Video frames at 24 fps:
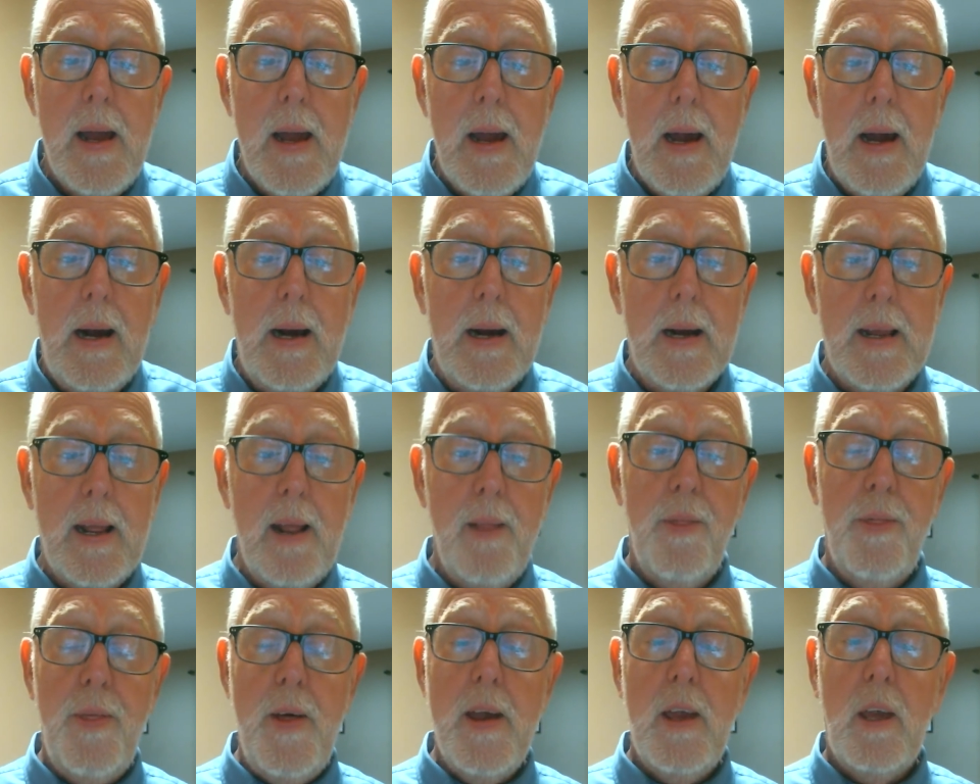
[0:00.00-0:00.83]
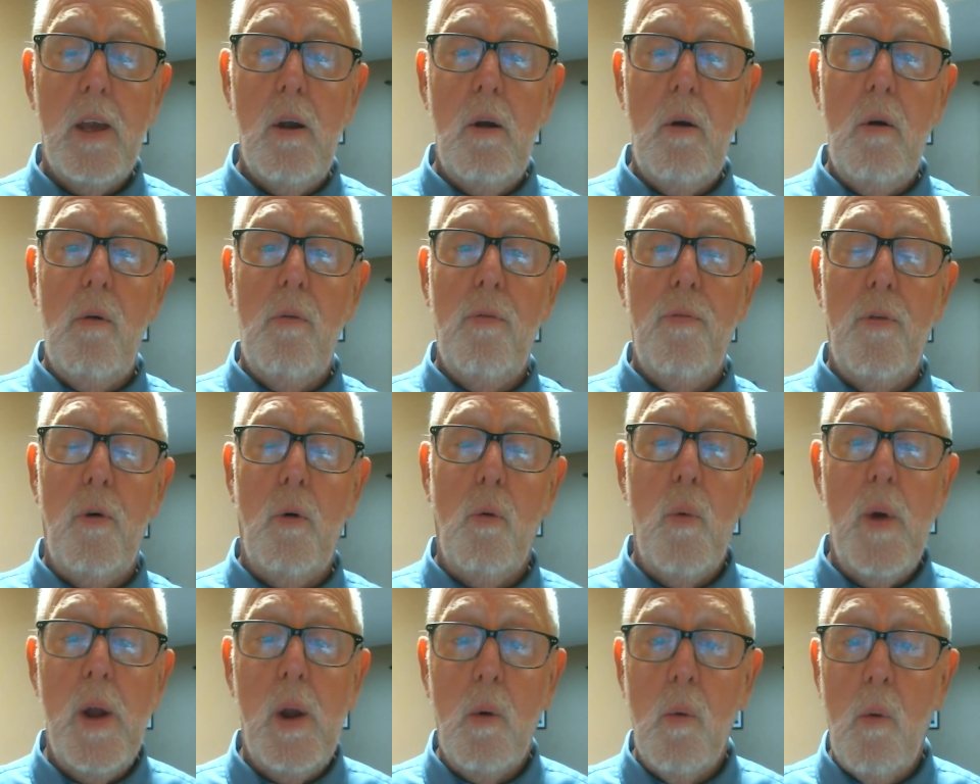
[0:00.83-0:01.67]
Again, thank you for
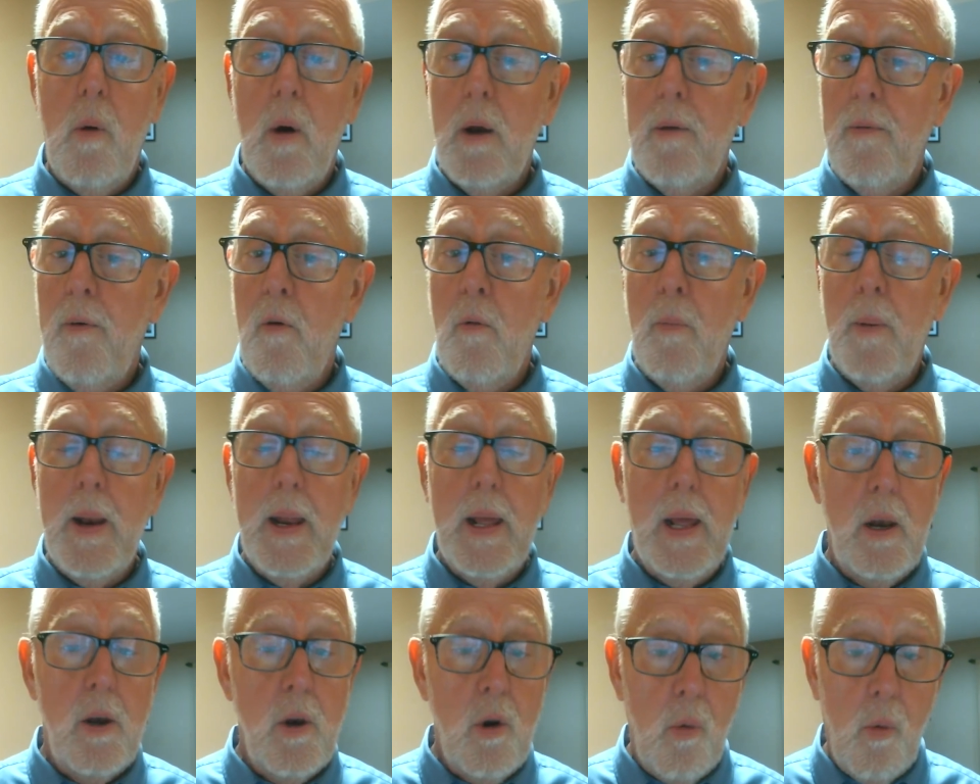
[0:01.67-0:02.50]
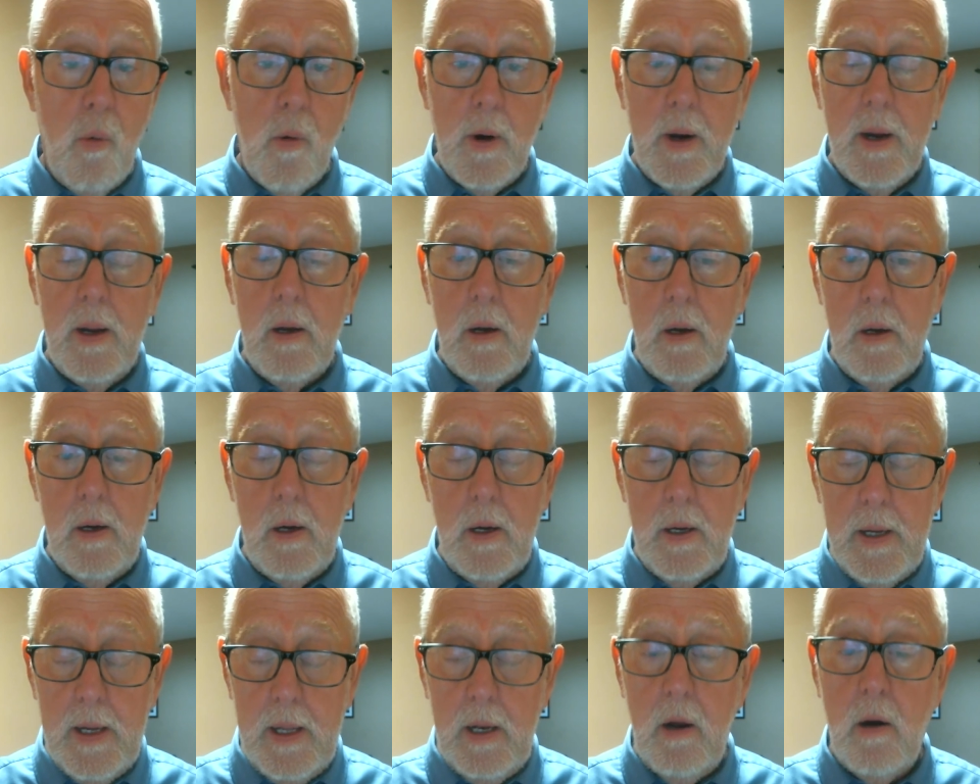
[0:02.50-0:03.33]
week one of everybody getting your work
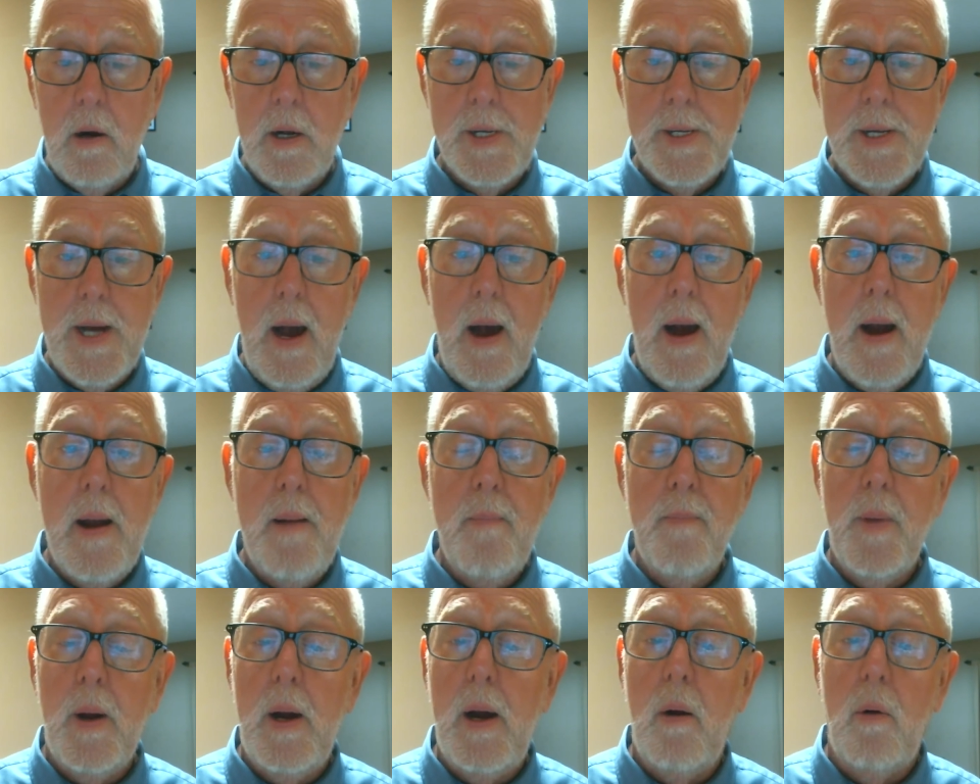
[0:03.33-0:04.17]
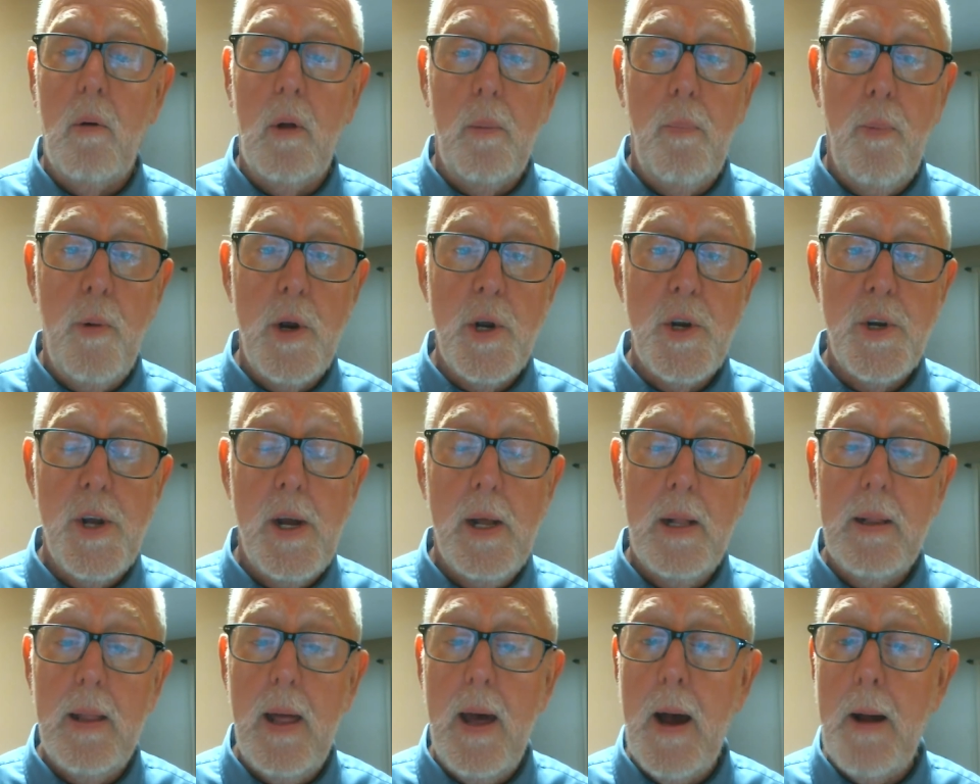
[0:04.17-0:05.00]
in on time. I really
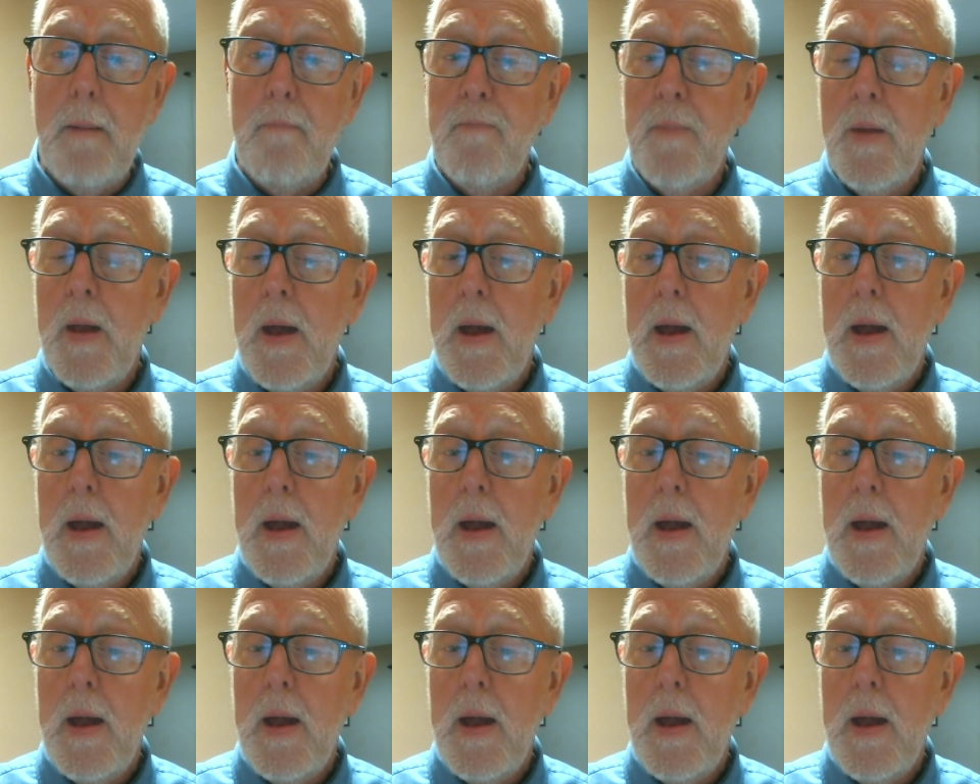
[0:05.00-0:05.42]
appreciate that.